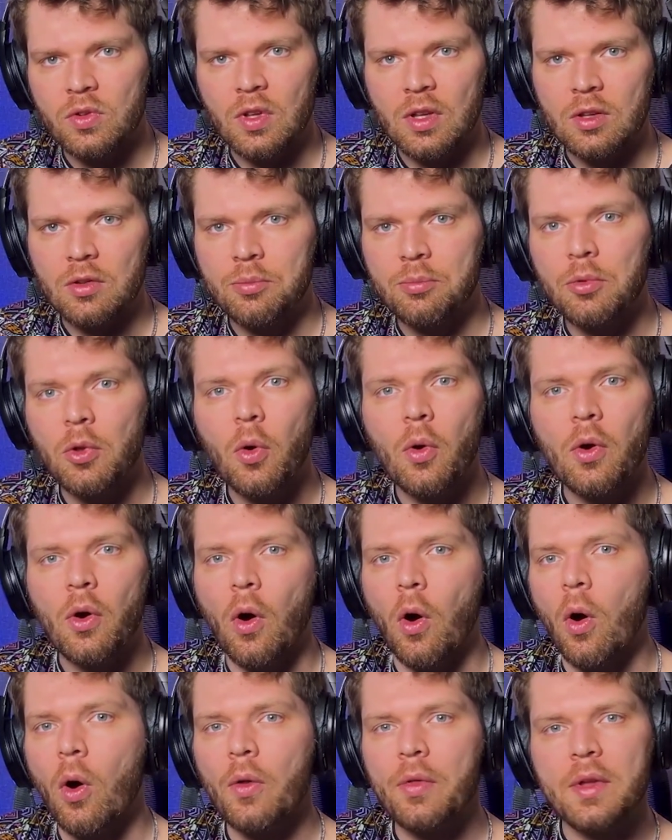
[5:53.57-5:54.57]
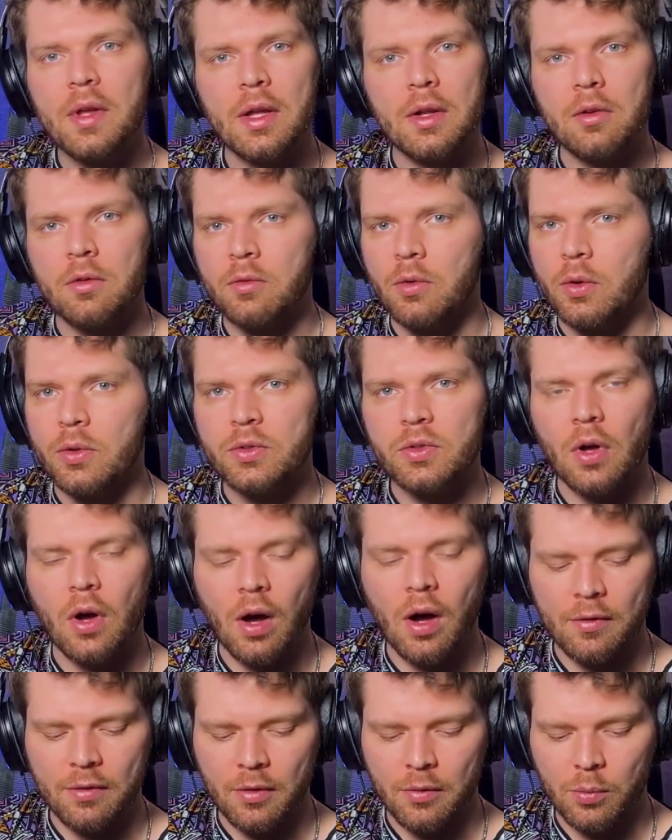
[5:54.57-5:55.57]
explore all the intervals
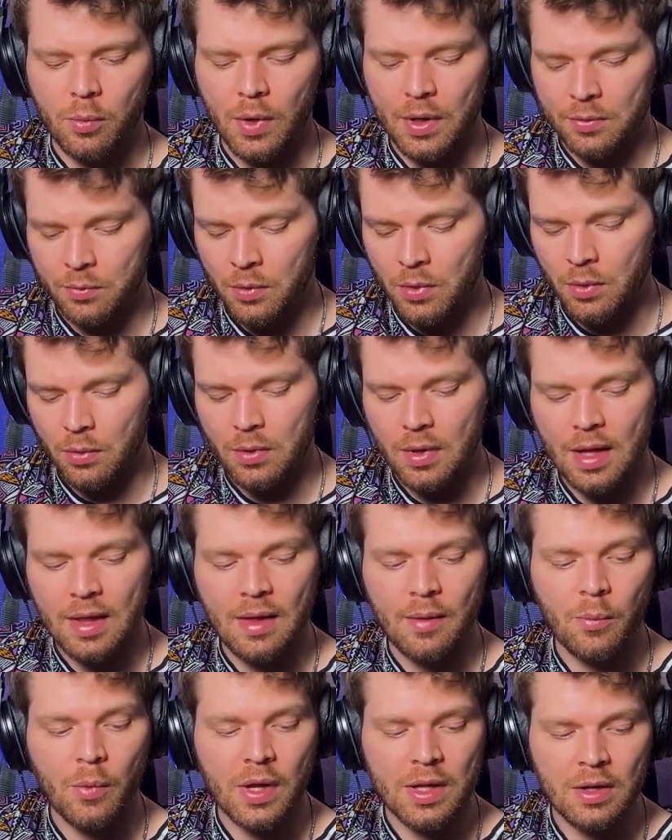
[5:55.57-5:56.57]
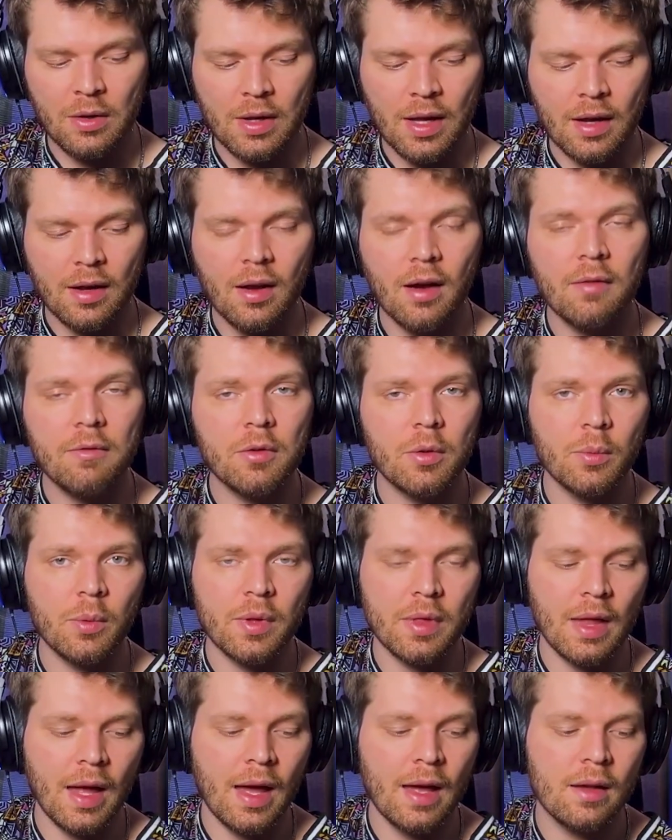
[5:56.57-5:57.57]
off of one root, and then when you get comfortable
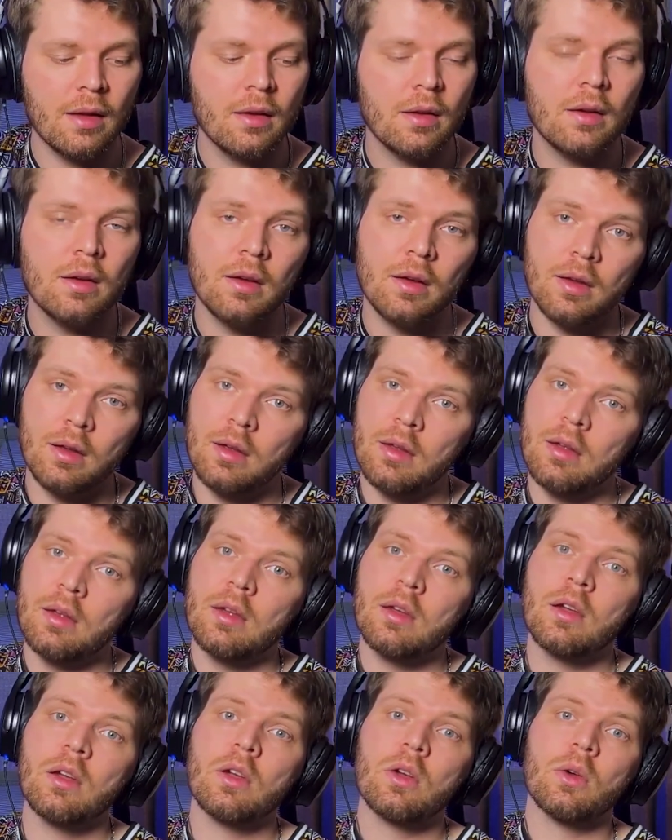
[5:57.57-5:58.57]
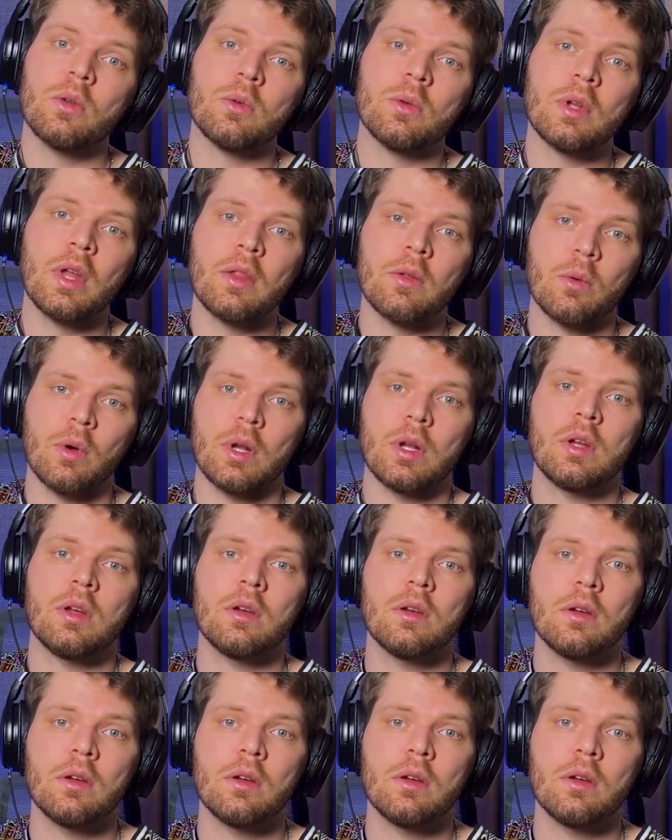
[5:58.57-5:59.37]
with that, go to another one.